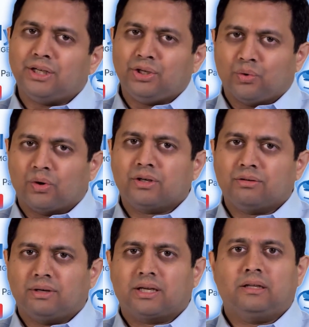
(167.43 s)
your
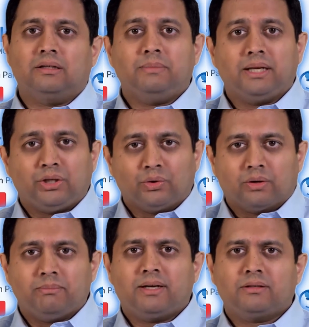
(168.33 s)
curriculum in your
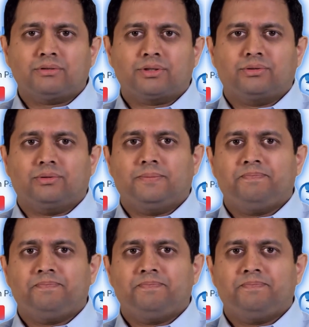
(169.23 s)
medical school.